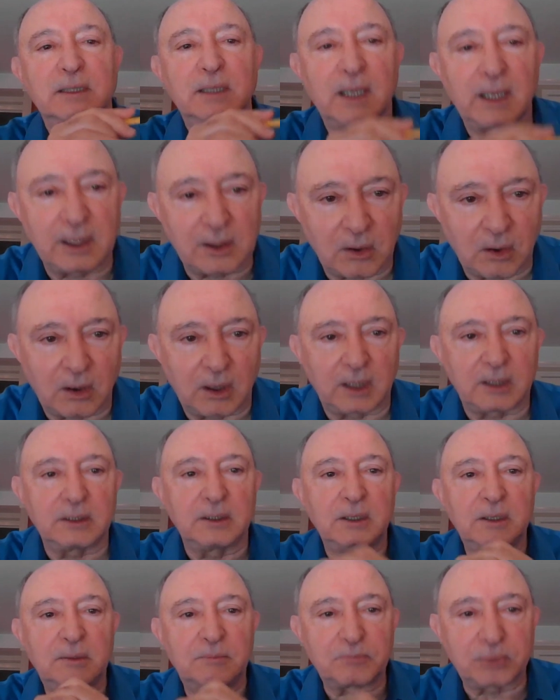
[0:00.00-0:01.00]
at our
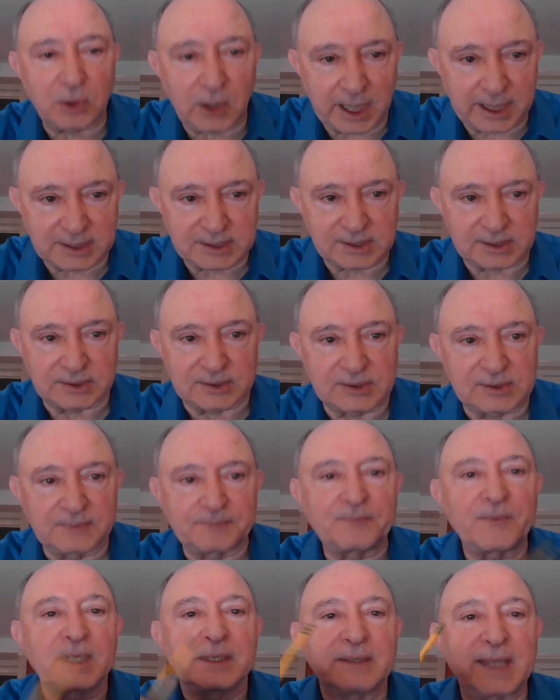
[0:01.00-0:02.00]
prices.
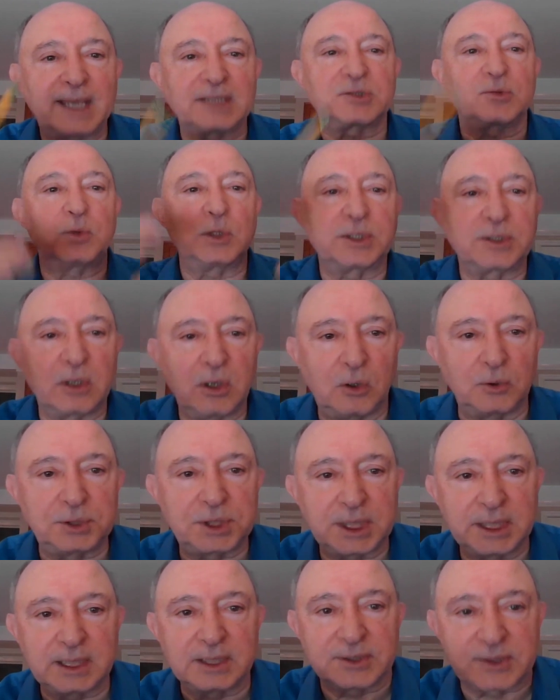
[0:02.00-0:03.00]
That's what
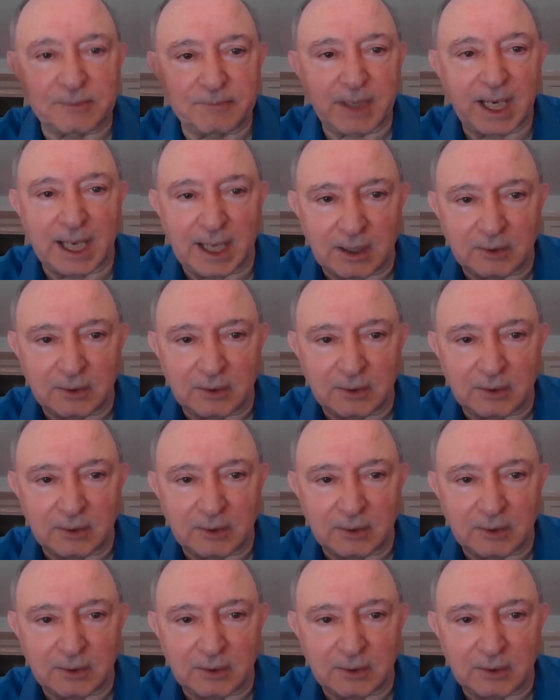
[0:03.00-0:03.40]
coaching is about.